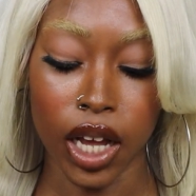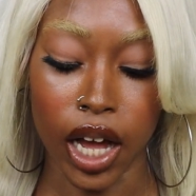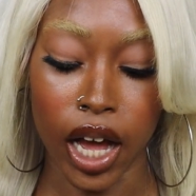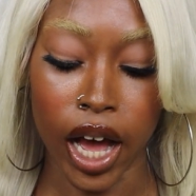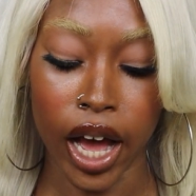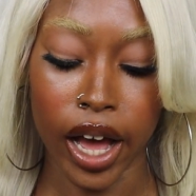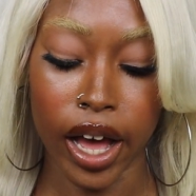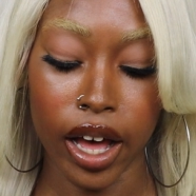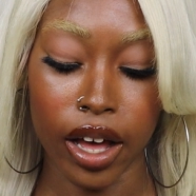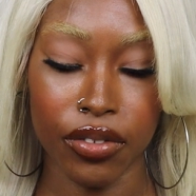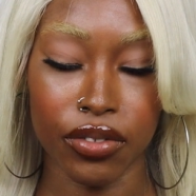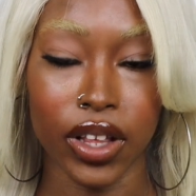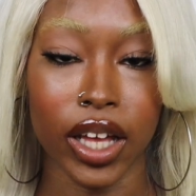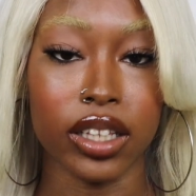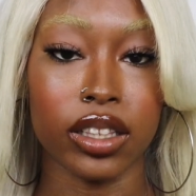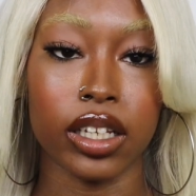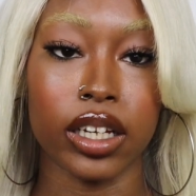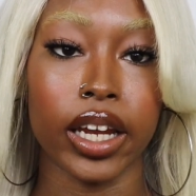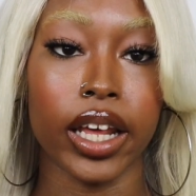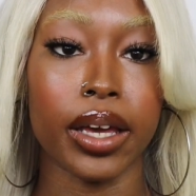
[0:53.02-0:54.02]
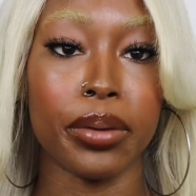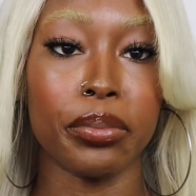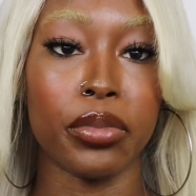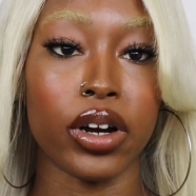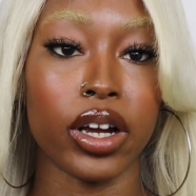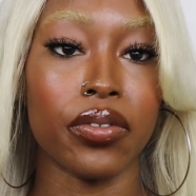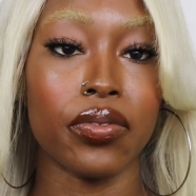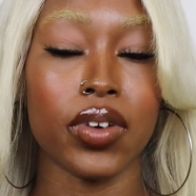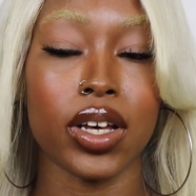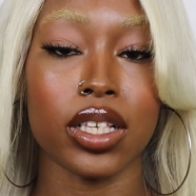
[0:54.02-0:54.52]
I have like the name
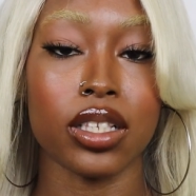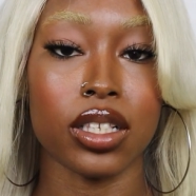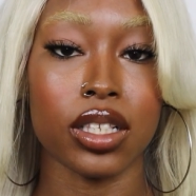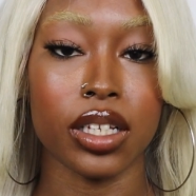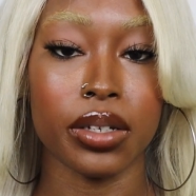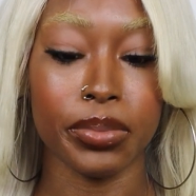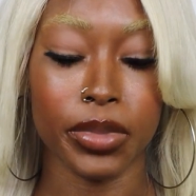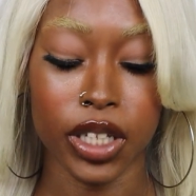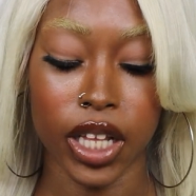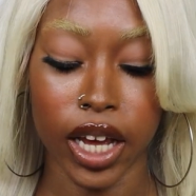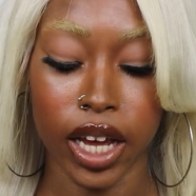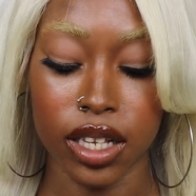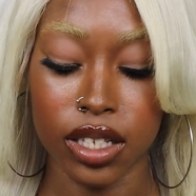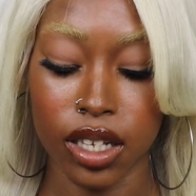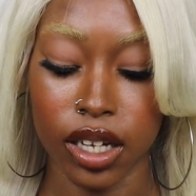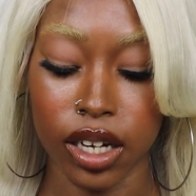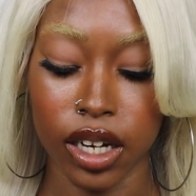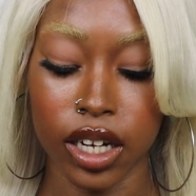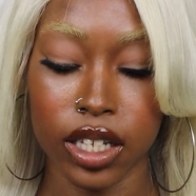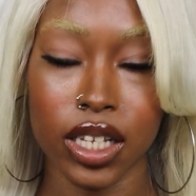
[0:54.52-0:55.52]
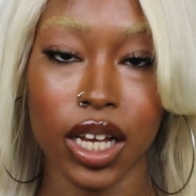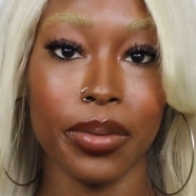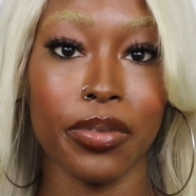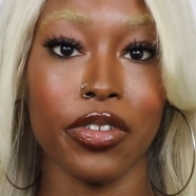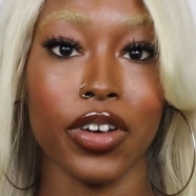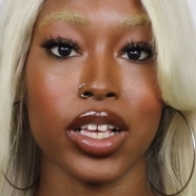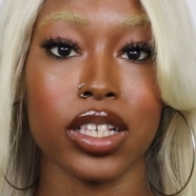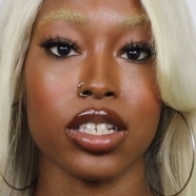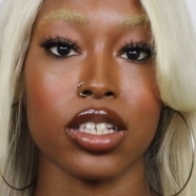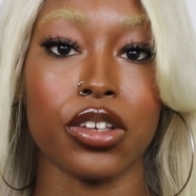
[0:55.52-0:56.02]
brand Vaseline, but like I said, any type of
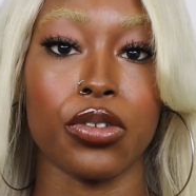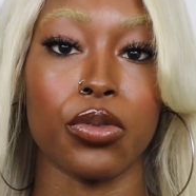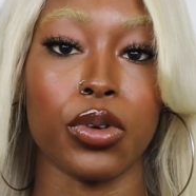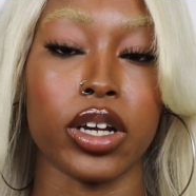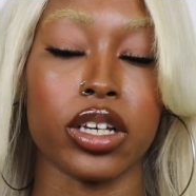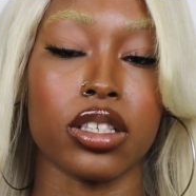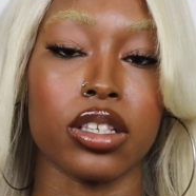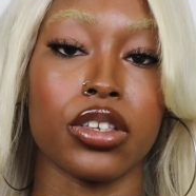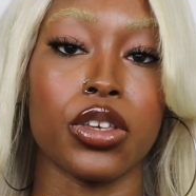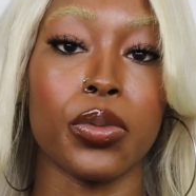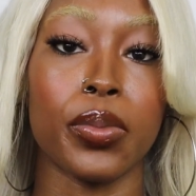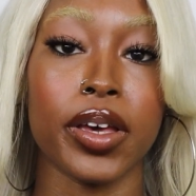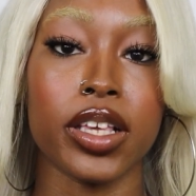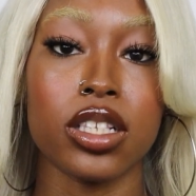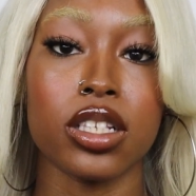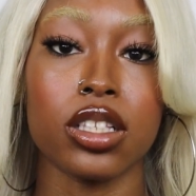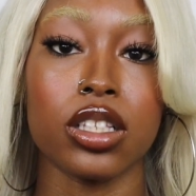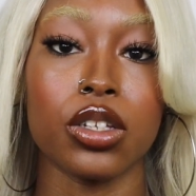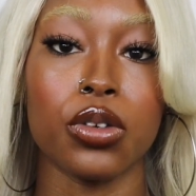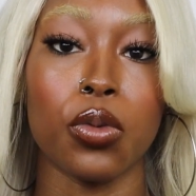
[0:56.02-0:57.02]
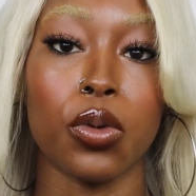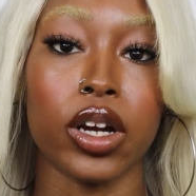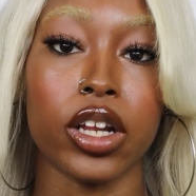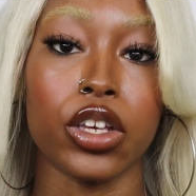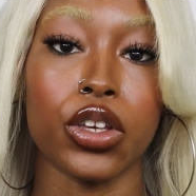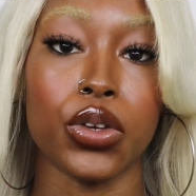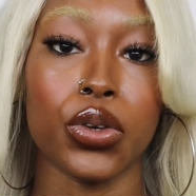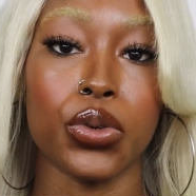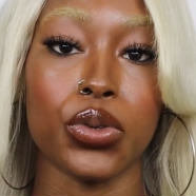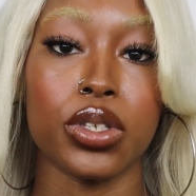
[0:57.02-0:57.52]
Vaseline works, and you basically want to
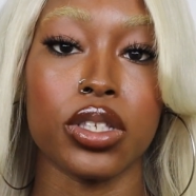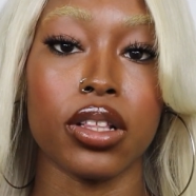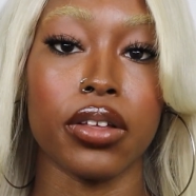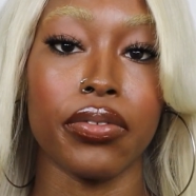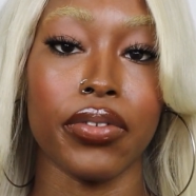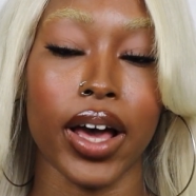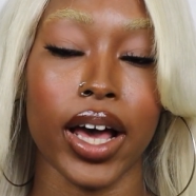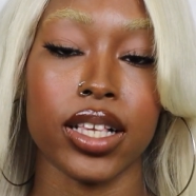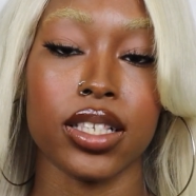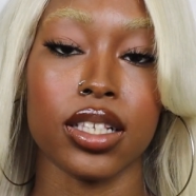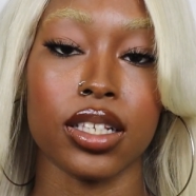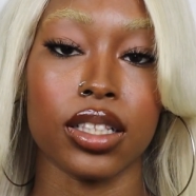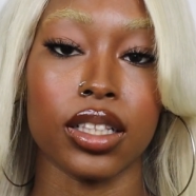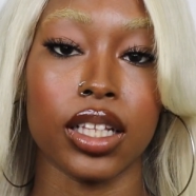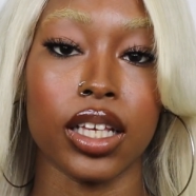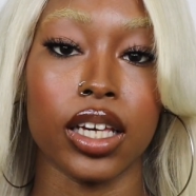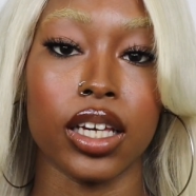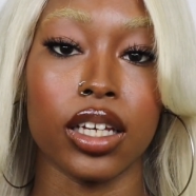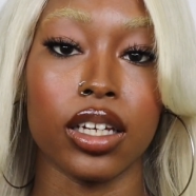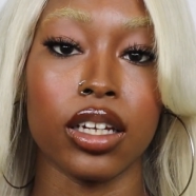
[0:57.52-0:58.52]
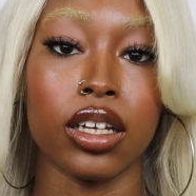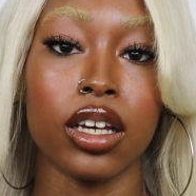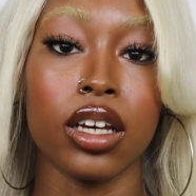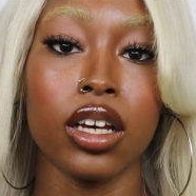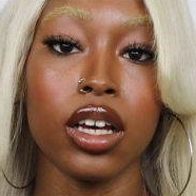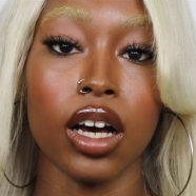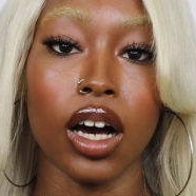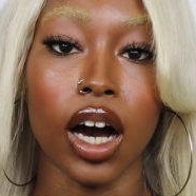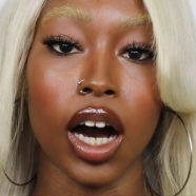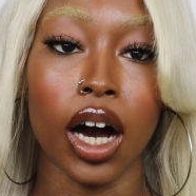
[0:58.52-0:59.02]
use the Vaseline
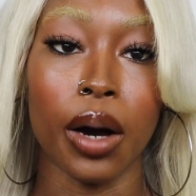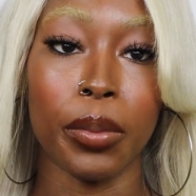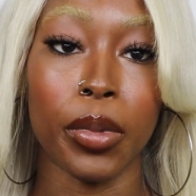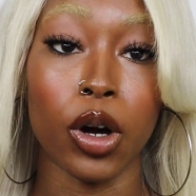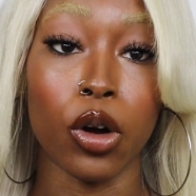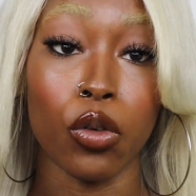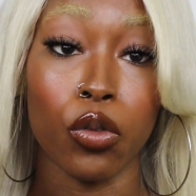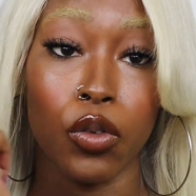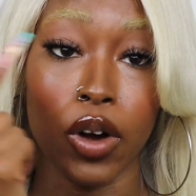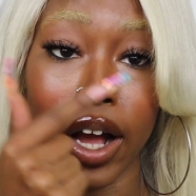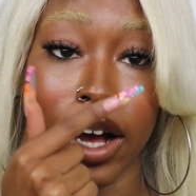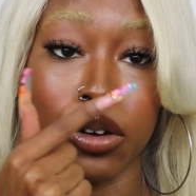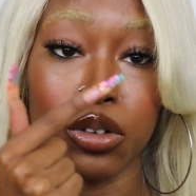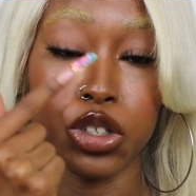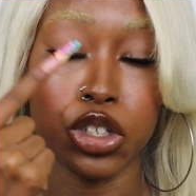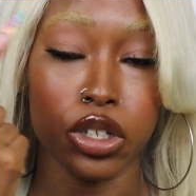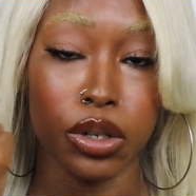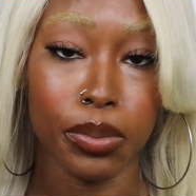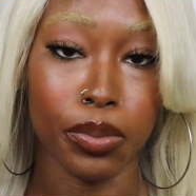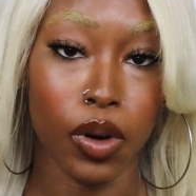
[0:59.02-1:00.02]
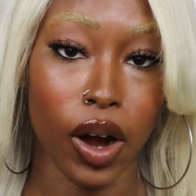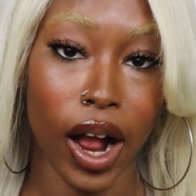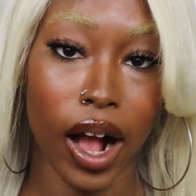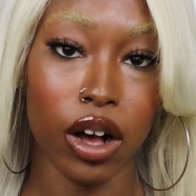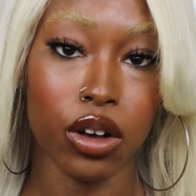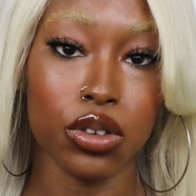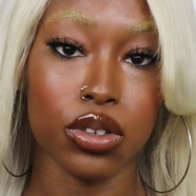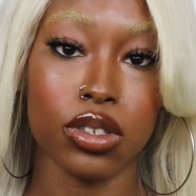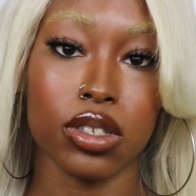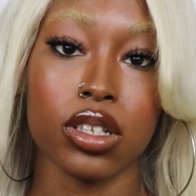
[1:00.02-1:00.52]
around your
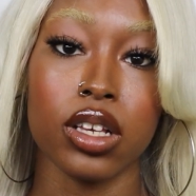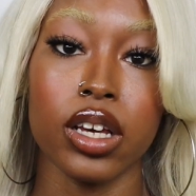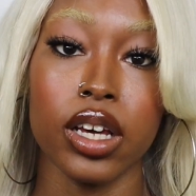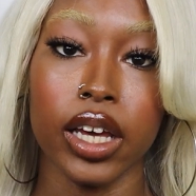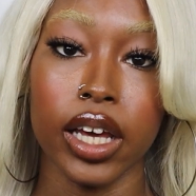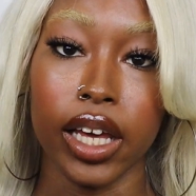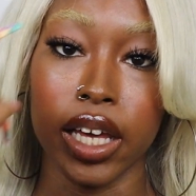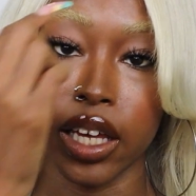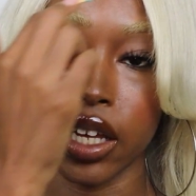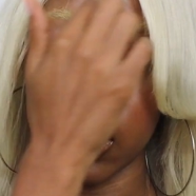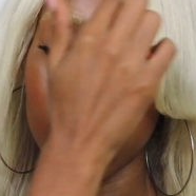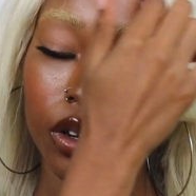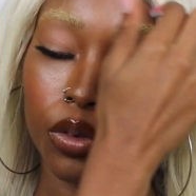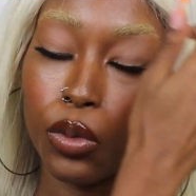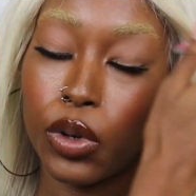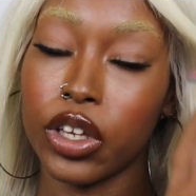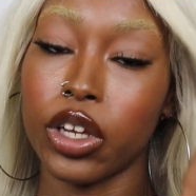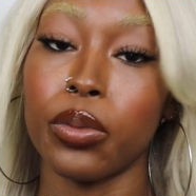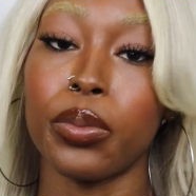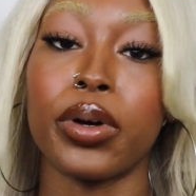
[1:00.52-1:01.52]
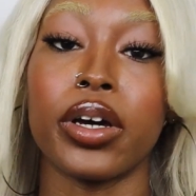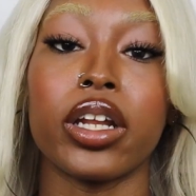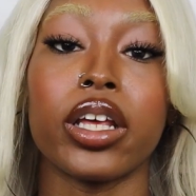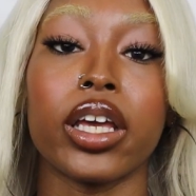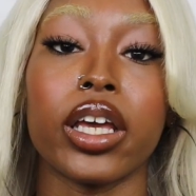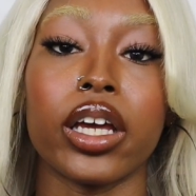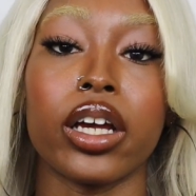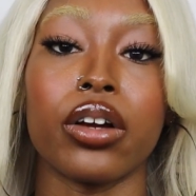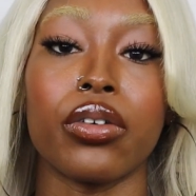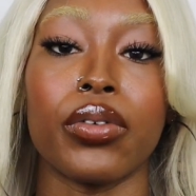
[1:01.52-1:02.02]
brows. And when you're putting
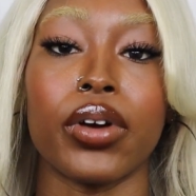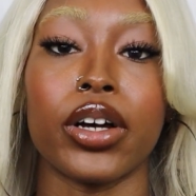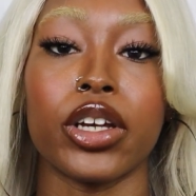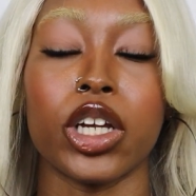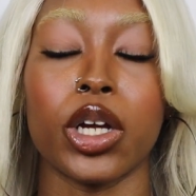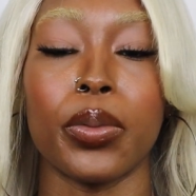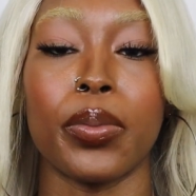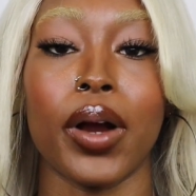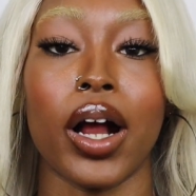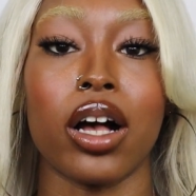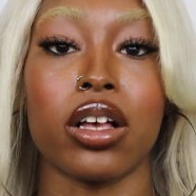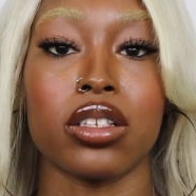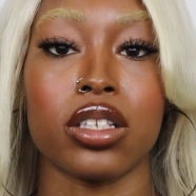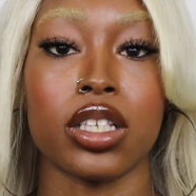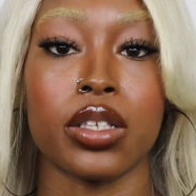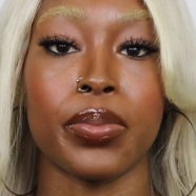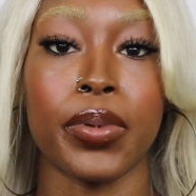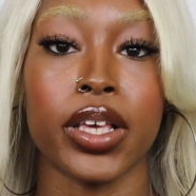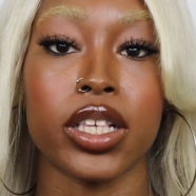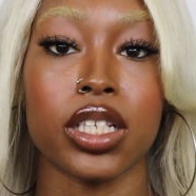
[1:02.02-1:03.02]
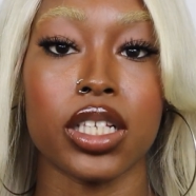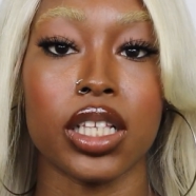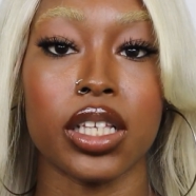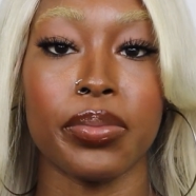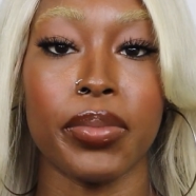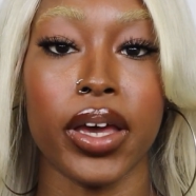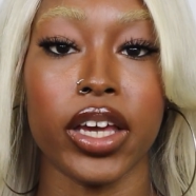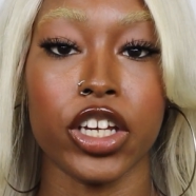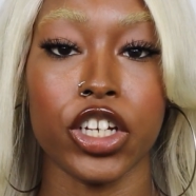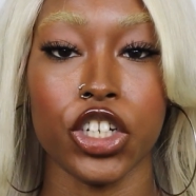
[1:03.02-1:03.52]
it around your brows, it's basically
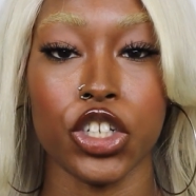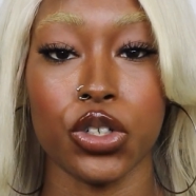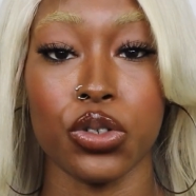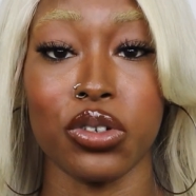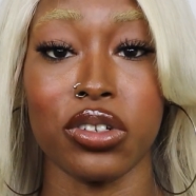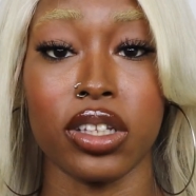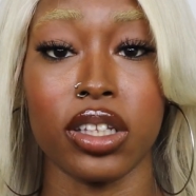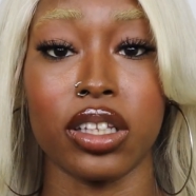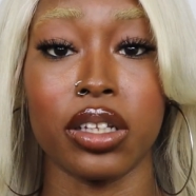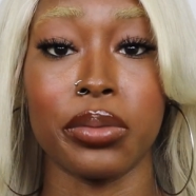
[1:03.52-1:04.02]
making sure that